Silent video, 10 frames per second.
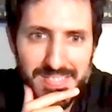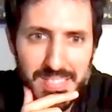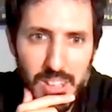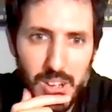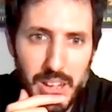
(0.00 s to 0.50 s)

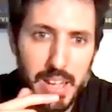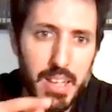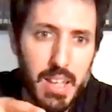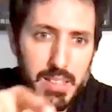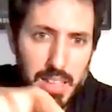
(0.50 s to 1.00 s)

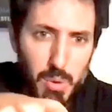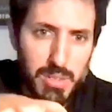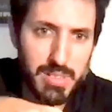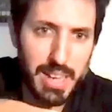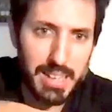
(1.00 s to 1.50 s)
Okay, that
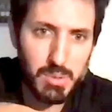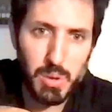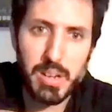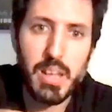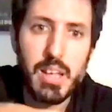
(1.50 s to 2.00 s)
was the last
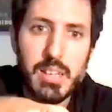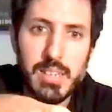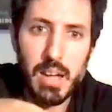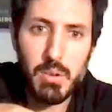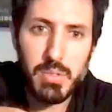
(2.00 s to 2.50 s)
one.
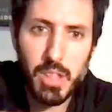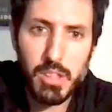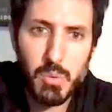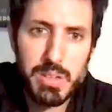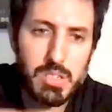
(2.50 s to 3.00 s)
Now the
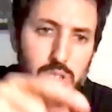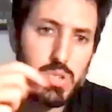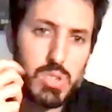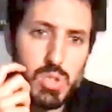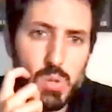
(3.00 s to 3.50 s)
other ones
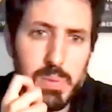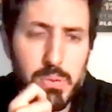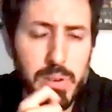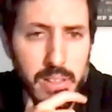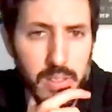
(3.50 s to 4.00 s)
should be
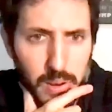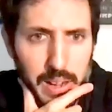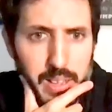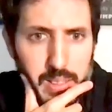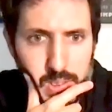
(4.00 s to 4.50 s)
red,
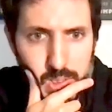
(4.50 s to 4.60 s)
right?